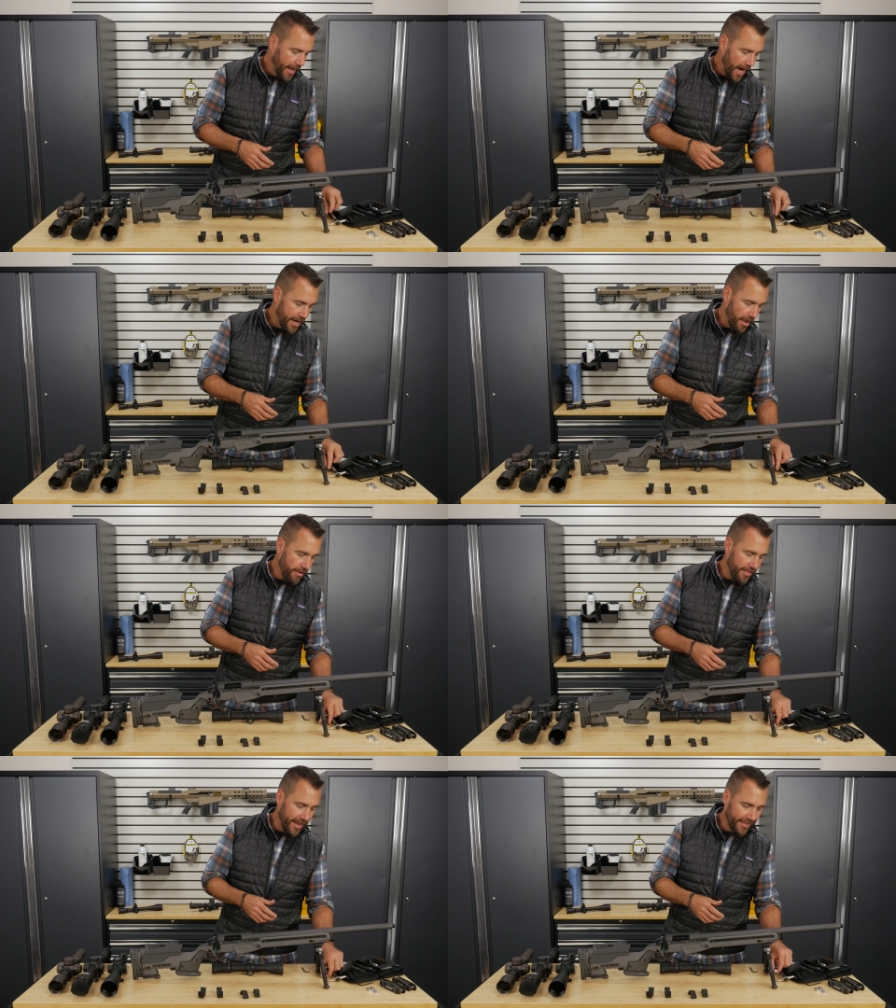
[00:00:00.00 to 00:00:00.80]

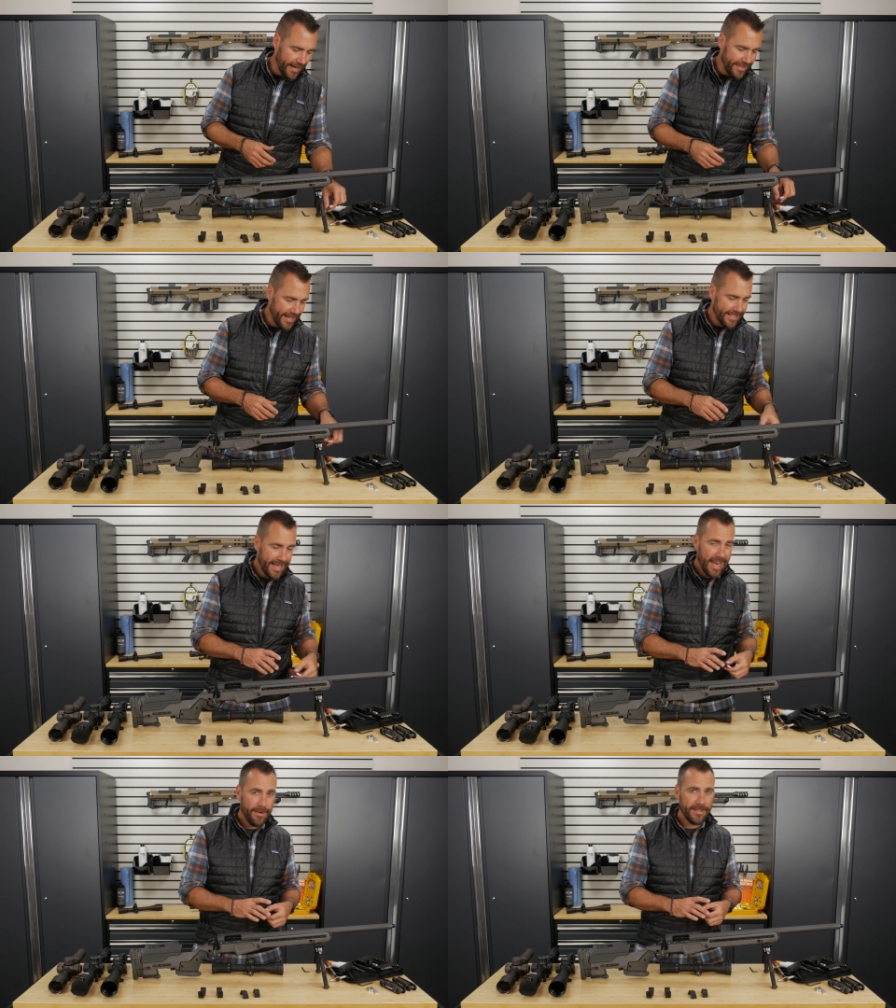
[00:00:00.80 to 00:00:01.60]
Another thing that I think is
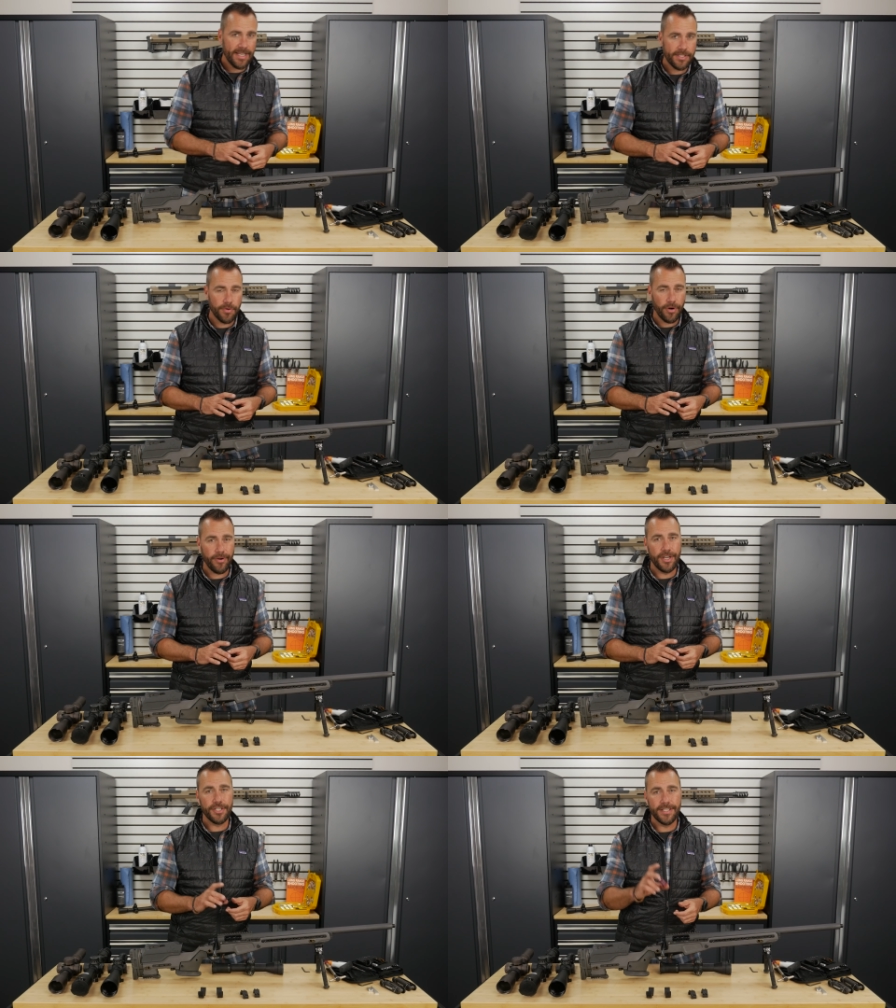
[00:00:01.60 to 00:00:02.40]
handy besides torque
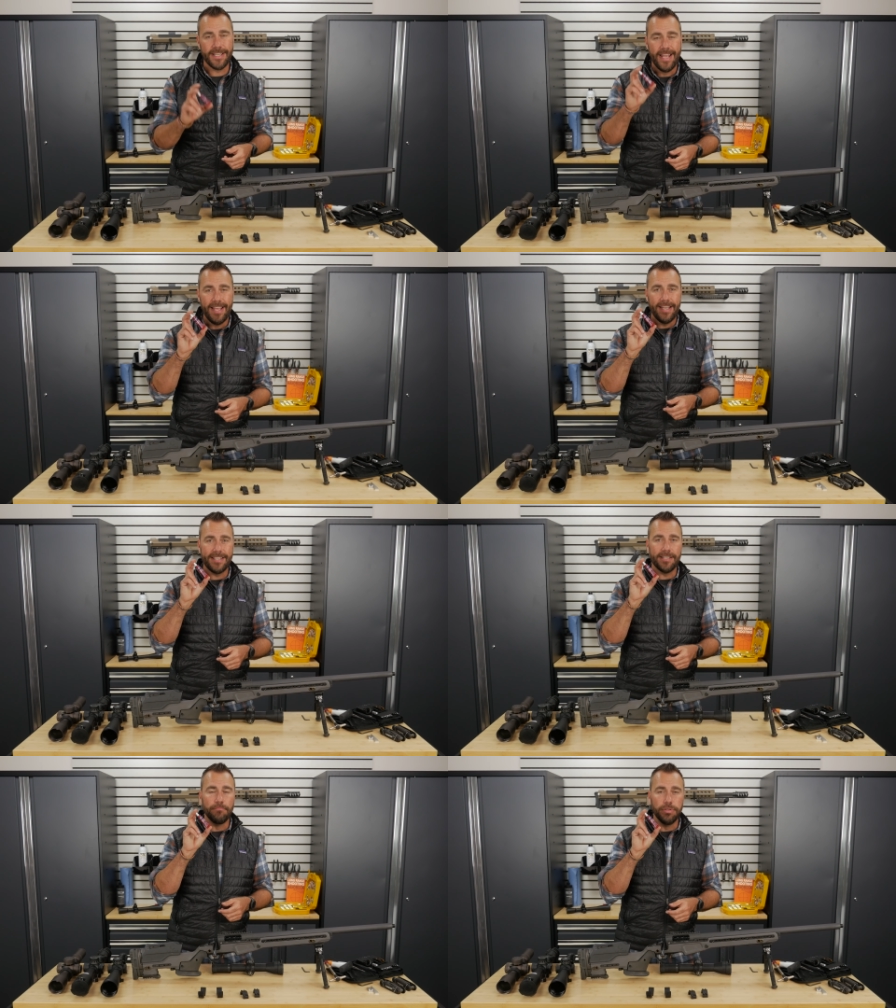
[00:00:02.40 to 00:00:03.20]
wrenches is
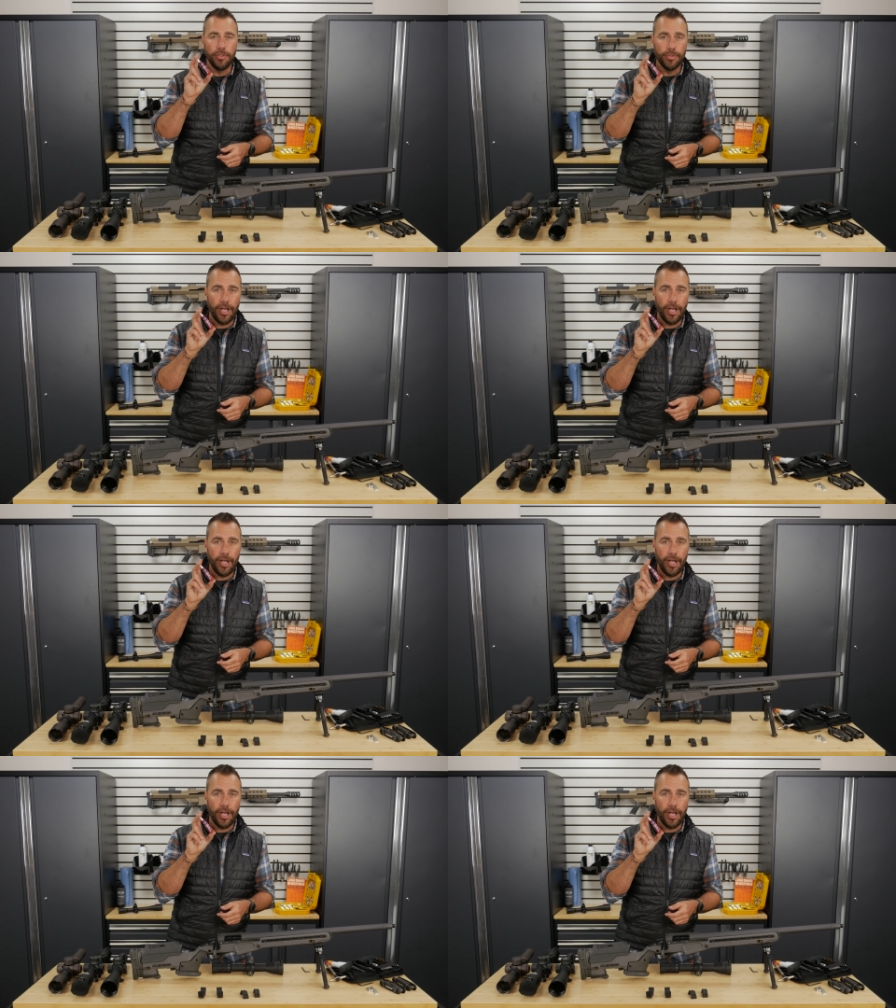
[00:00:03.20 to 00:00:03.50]
some blue